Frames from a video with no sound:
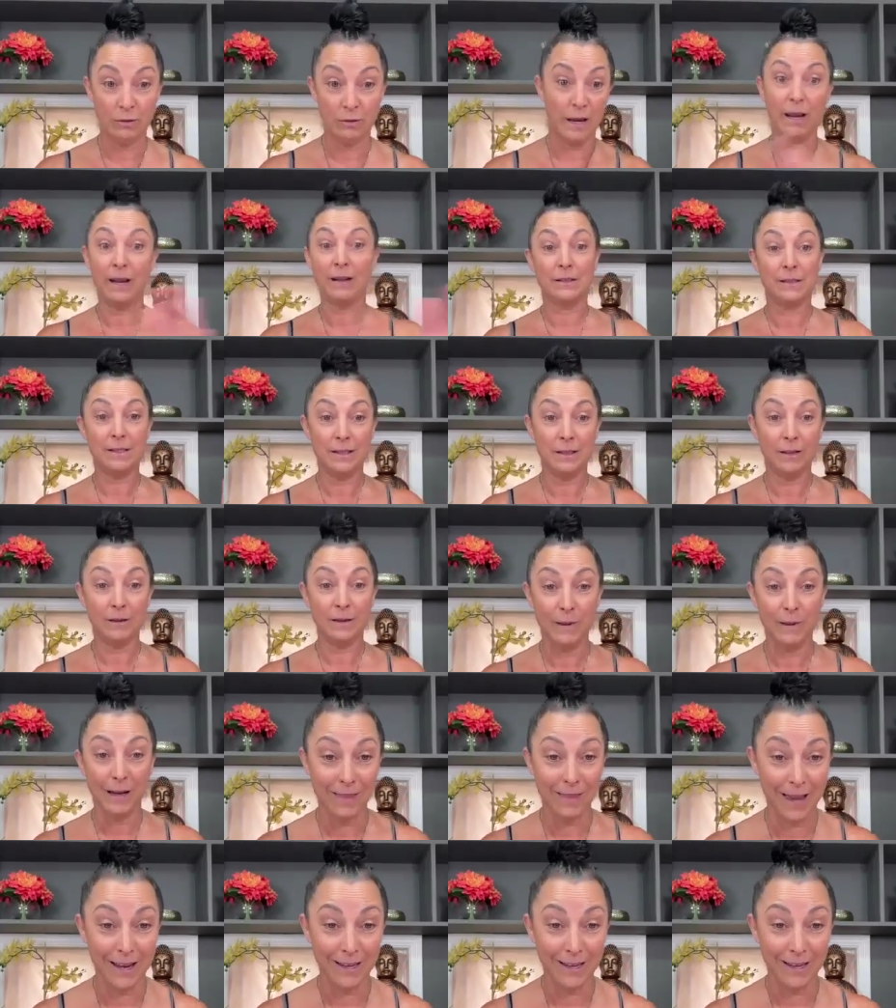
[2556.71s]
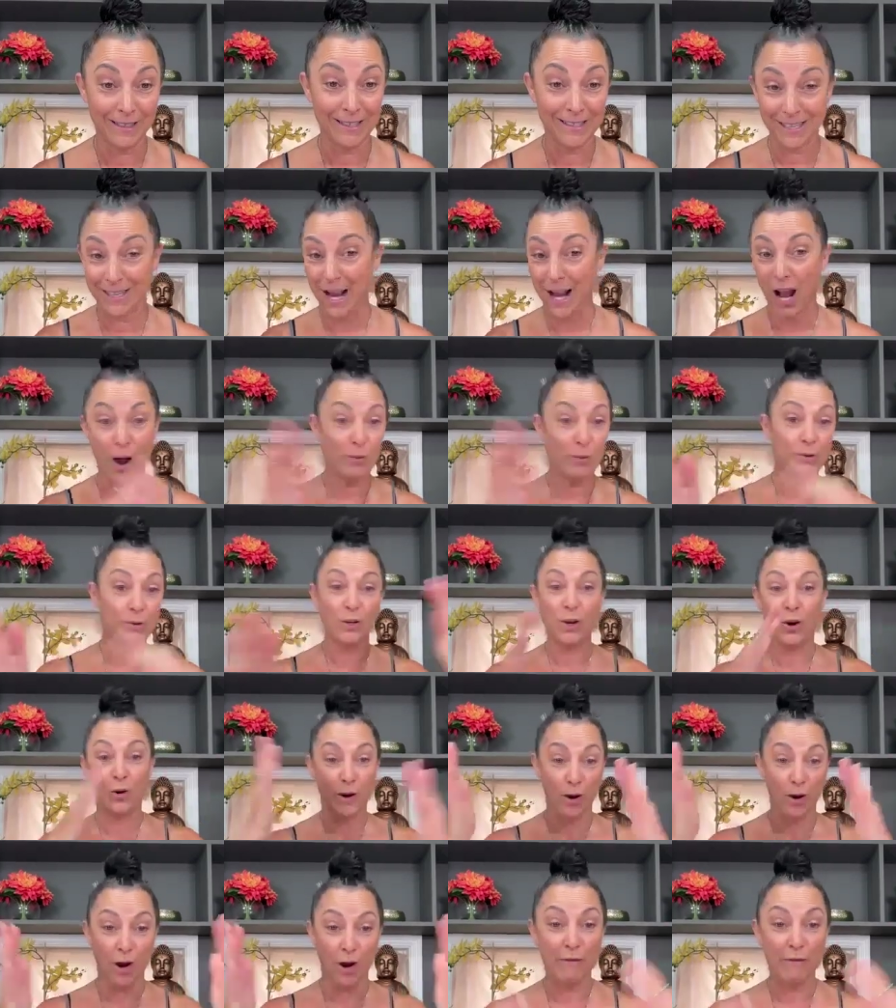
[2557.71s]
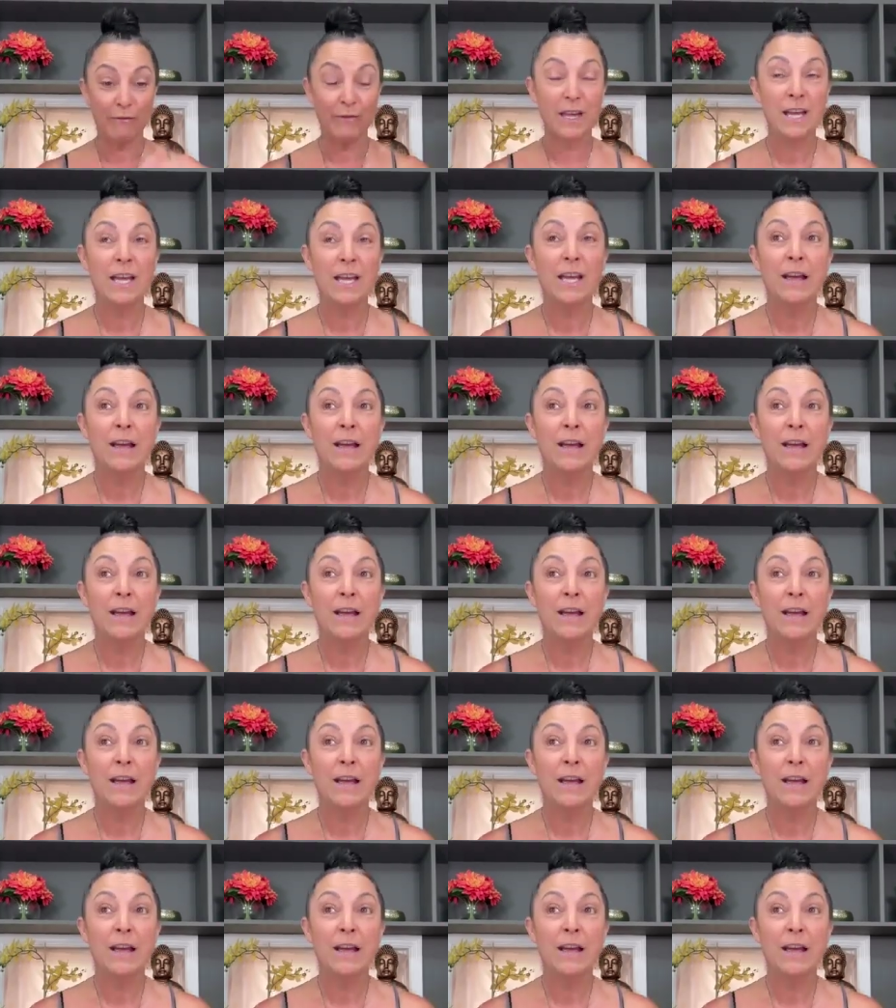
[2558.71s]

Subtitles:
You can't steal my likeness. Like, I was going off.